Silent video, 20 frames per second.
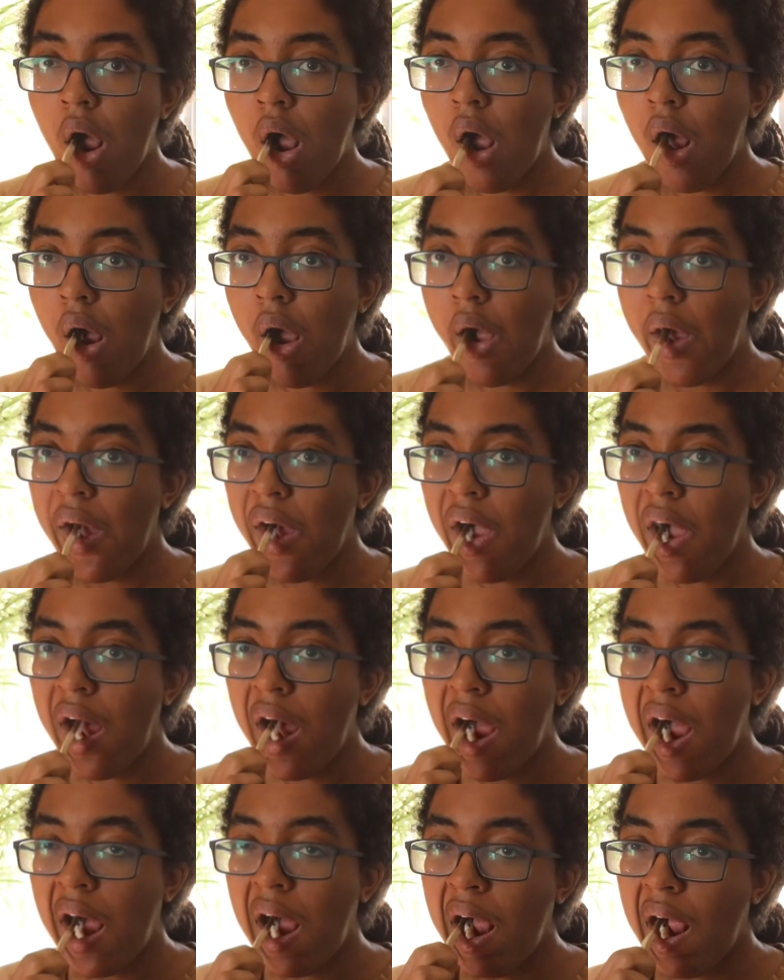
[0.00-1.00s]
than
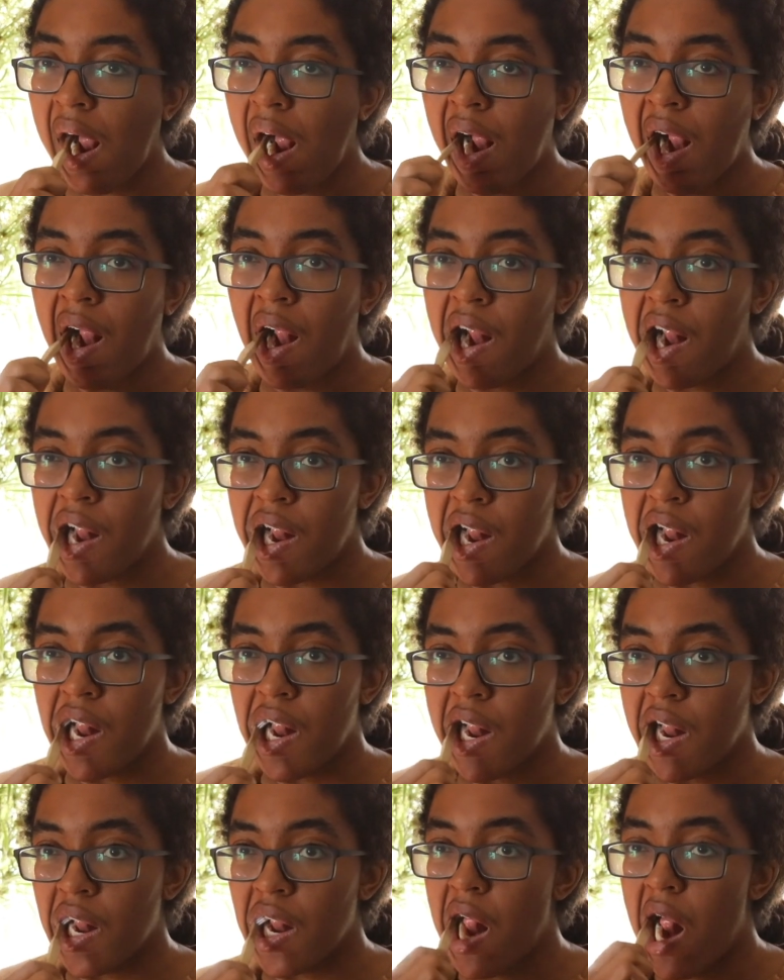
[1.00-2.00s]
plastic, but traditional
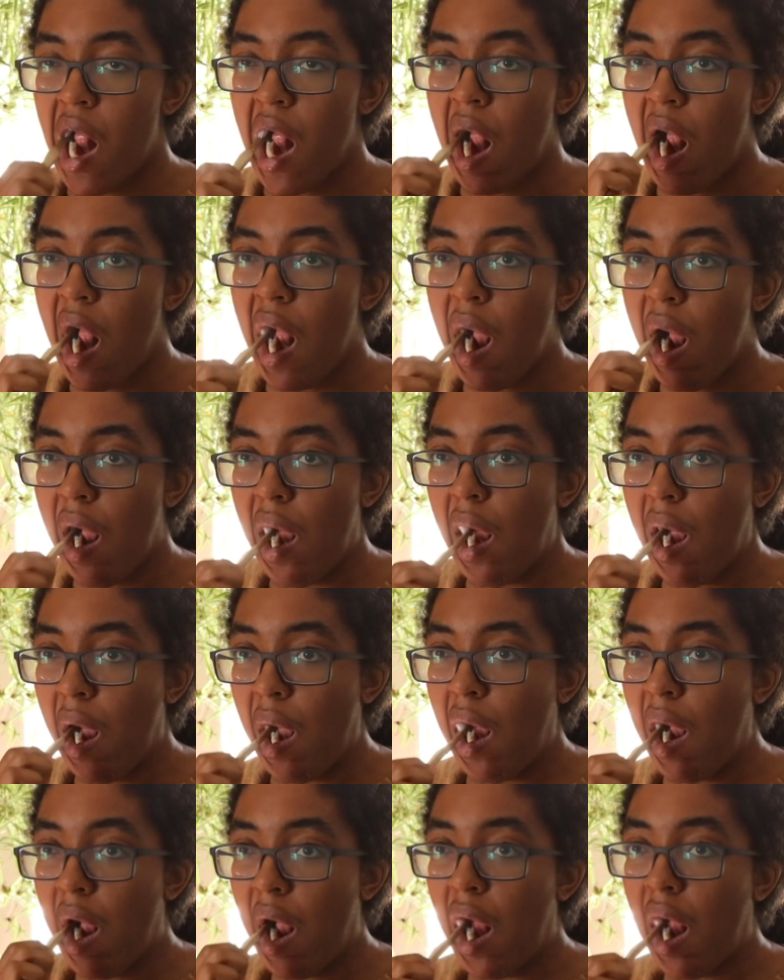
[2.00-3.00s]
toothpaste tubes are
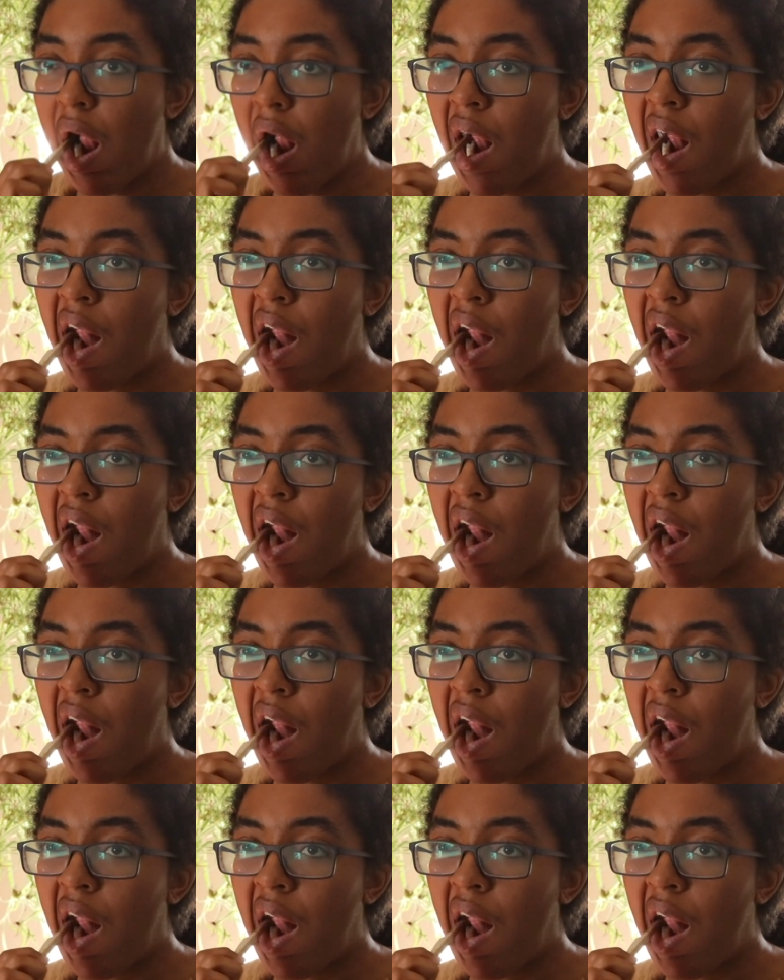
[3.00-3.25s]
plastic aluminum